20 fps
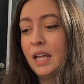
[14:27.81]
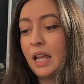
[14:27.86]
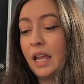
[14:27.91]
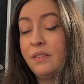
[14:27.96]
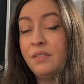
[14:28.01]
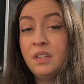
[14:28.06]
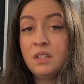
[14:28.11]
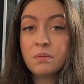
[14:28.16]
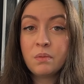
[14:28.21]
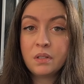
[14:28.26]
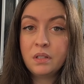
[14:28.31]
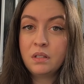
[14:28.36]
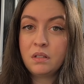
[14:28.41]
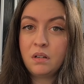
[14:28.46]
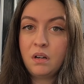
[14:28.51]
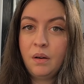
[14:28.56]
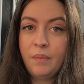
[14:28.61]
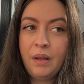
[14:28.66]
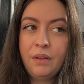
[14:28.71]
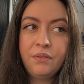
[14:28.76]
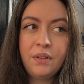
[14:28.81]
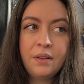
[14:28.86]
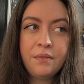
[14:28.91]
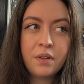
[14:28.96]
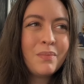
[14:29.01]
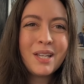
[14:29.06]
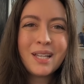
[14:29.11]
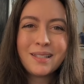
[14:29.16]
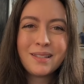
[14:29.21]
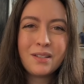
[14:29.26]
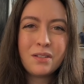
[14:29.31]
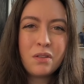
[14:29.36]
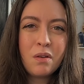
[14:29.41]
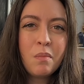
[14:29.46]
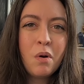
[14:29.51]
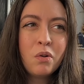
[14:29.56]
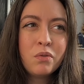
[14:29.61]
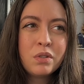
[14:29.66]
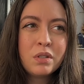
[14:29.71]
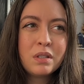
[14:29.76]
and these ones are my favorite because they're the
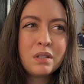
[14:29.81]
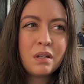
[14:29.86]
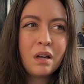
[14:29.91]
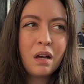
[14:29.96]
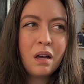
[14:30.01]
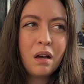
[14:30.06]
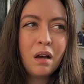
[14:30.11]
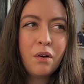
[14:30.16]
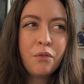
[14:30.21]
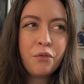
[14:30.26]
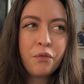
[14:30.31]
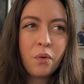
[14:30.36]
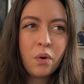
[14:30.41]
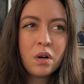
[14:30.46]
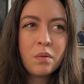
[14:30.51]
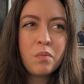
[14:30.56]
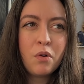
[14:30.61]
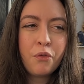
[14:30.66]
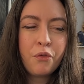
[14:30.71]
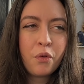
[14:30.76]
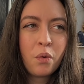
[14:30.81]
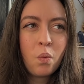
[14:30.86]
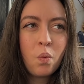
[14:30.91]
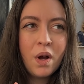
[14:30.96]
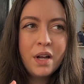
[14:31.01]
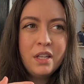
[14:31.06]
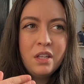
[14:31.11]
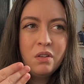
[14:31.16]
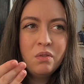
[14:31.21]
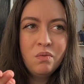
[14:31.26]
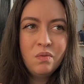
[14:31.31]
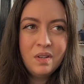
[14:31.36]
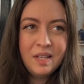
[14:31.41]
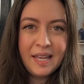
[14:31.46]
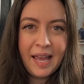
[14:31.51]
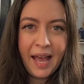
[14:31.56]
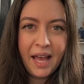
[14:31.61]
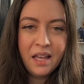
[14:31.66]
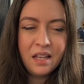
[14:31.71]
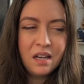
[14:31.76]
most affordable for what you
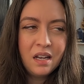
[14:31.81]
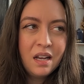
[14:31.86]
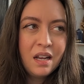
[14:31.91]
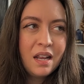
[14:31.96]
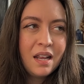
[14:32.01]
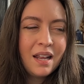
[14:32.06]
get,